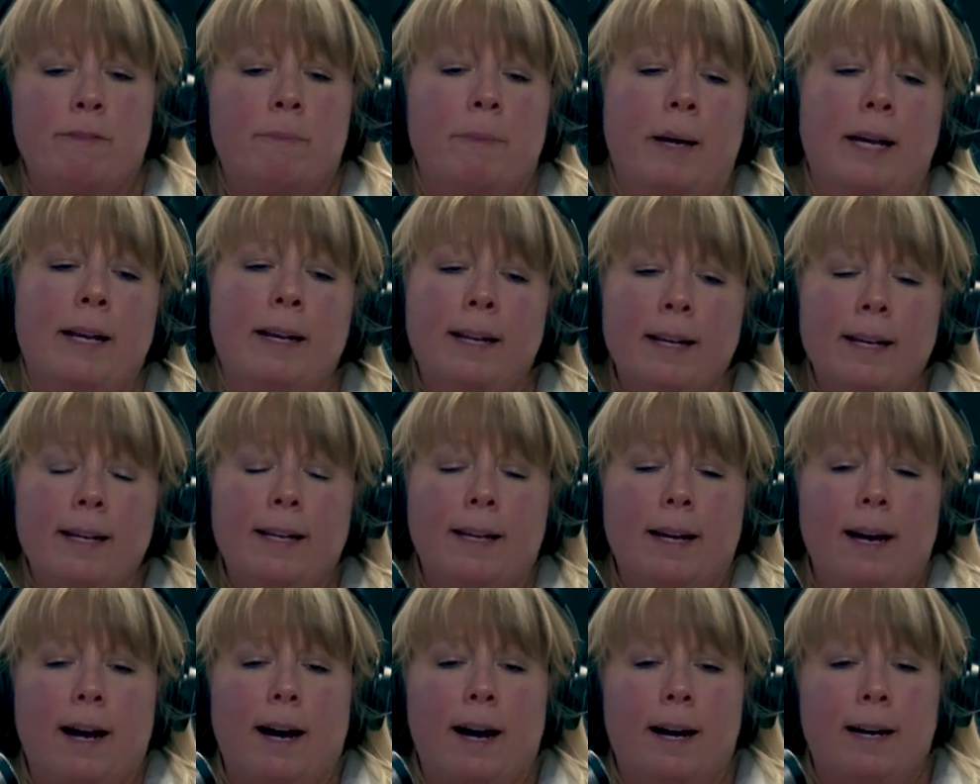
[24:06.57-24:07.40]
But
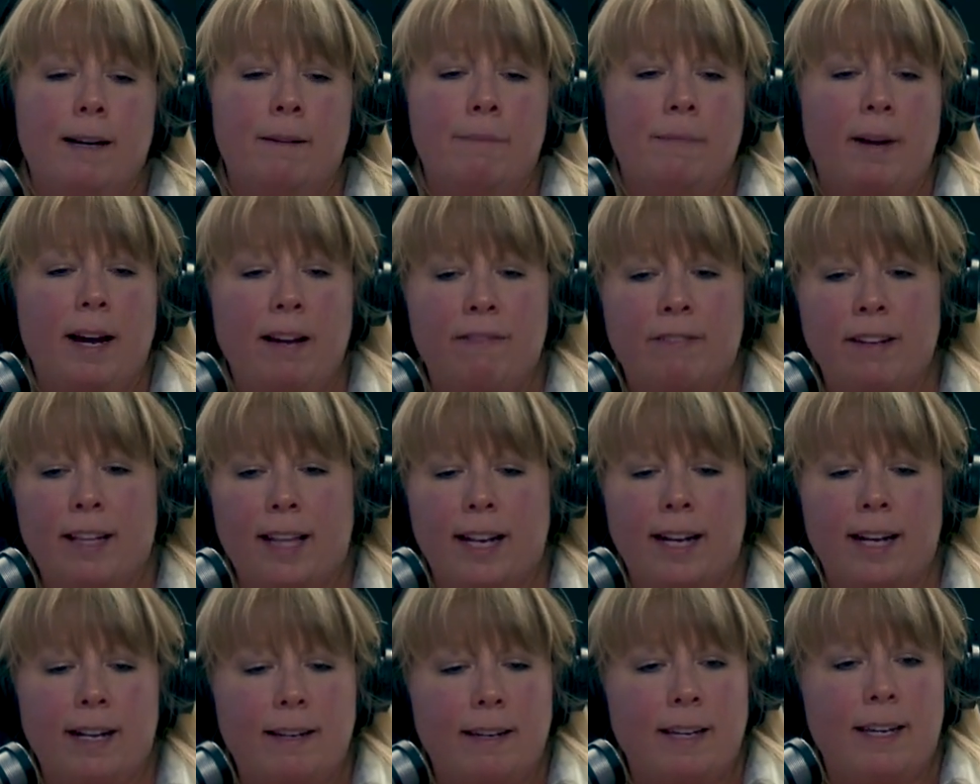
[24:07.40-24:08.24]
I feel
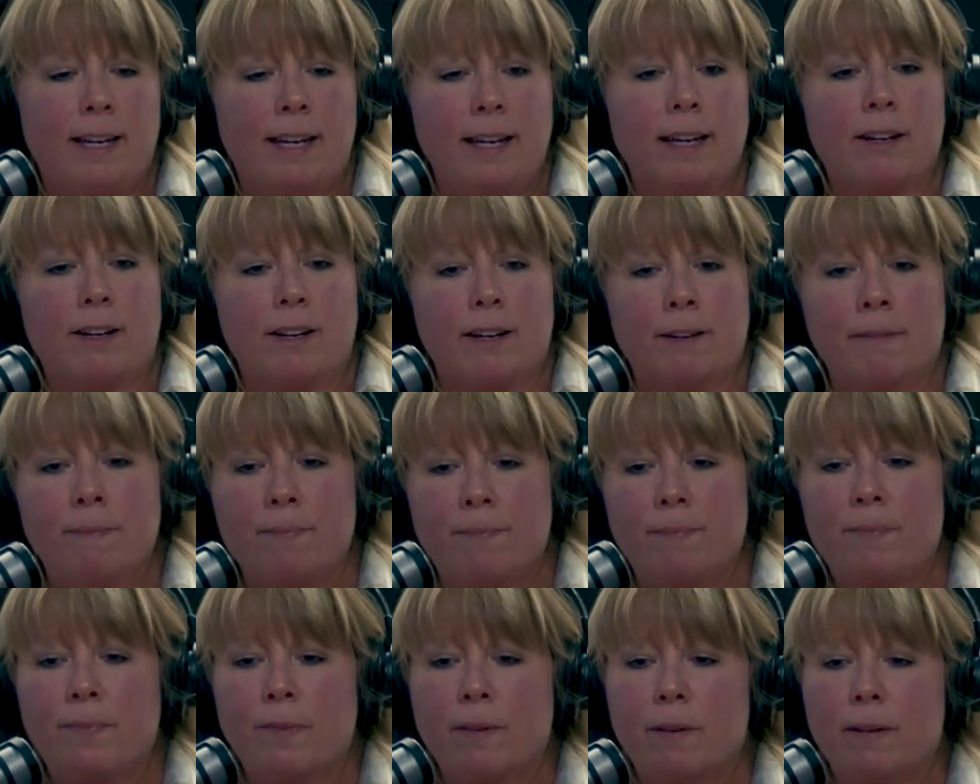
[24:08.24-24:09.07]
like here,
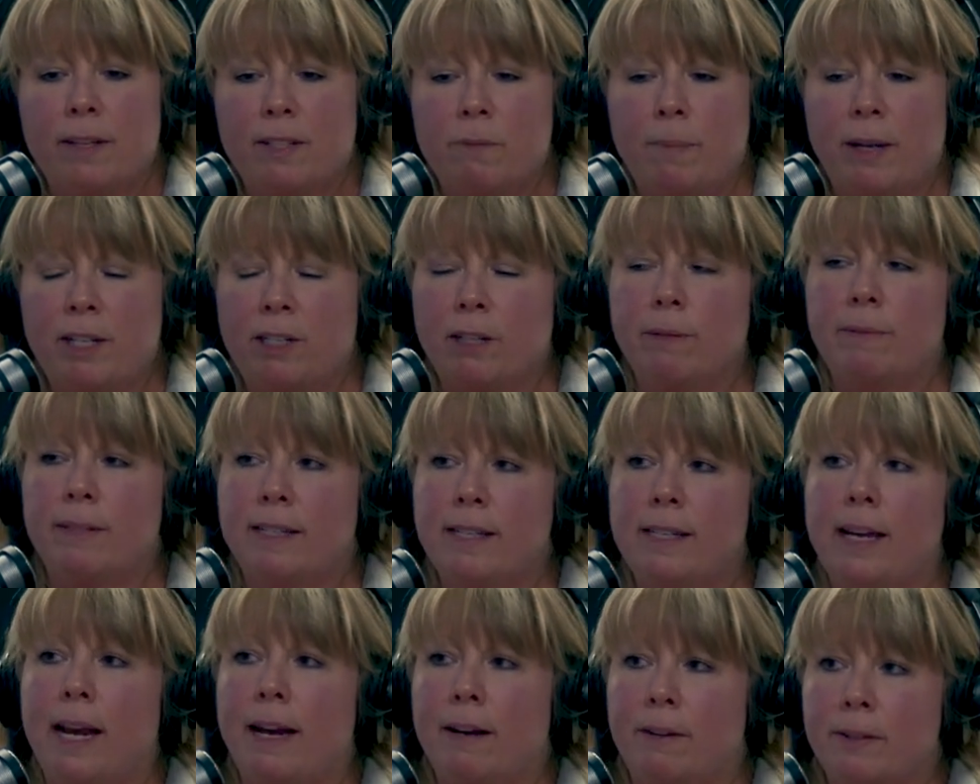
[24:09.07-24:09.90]
especially with
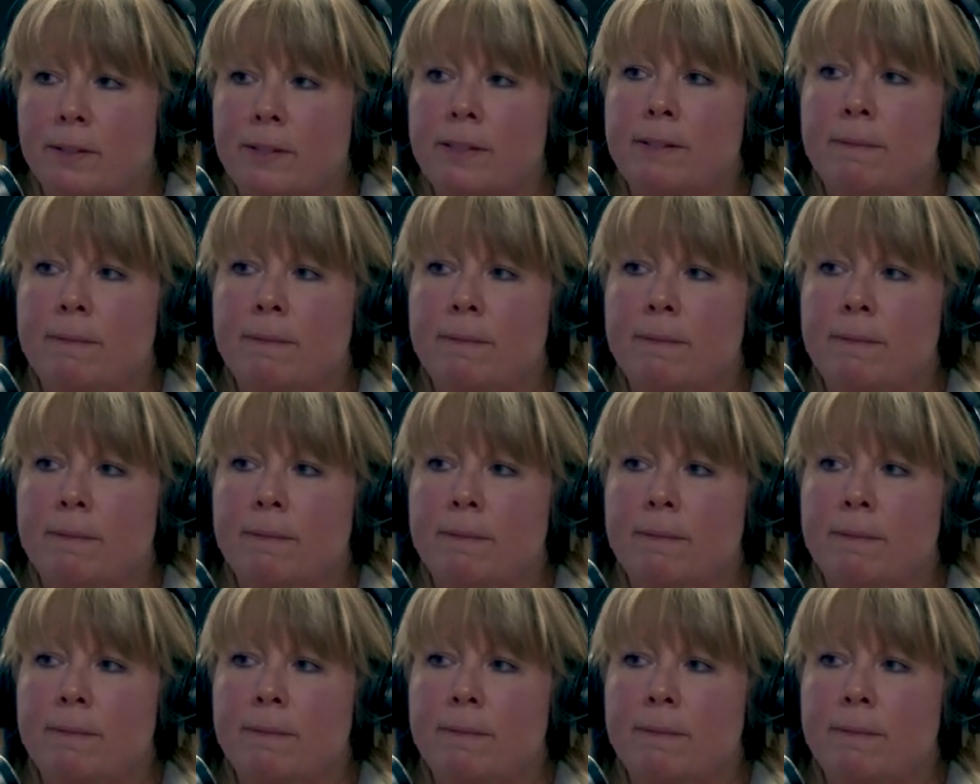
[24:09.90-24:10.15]
sales,